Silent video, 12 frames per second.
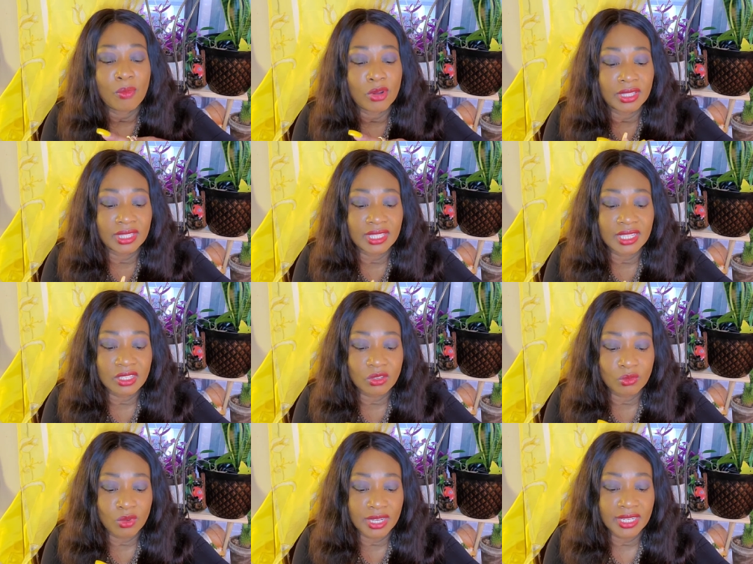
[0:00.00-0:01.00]
but
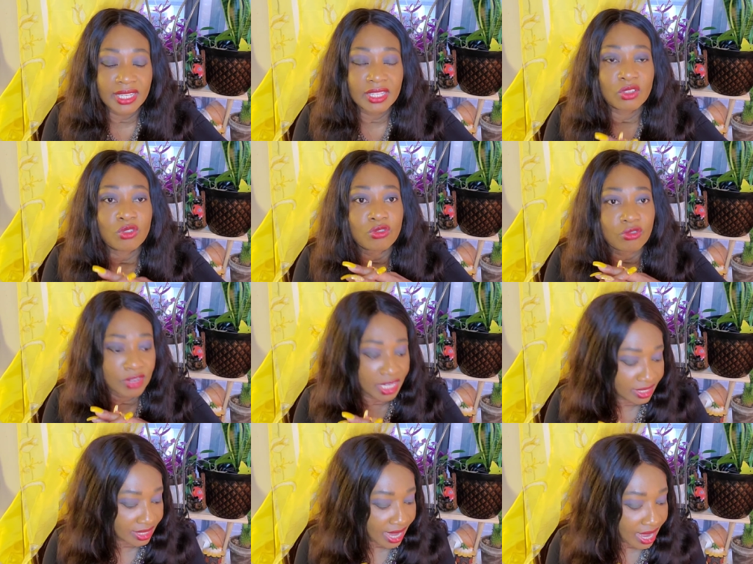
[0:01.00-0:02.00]
this one is
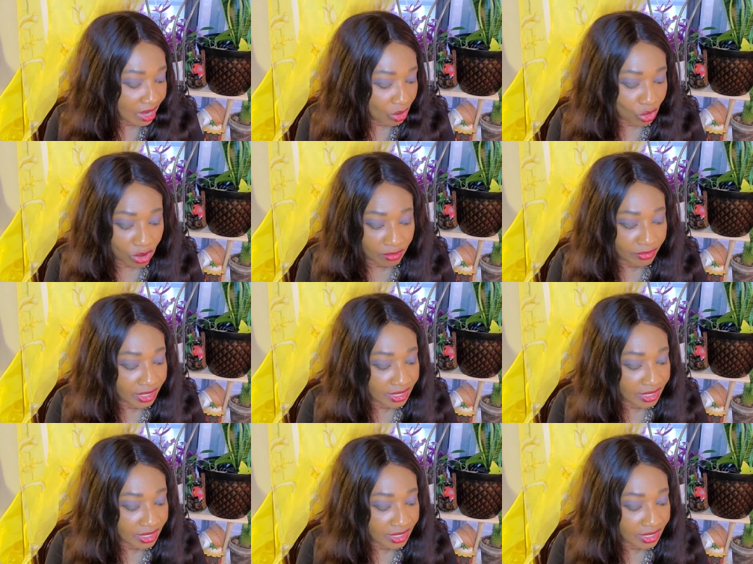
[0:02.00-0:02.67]
great I love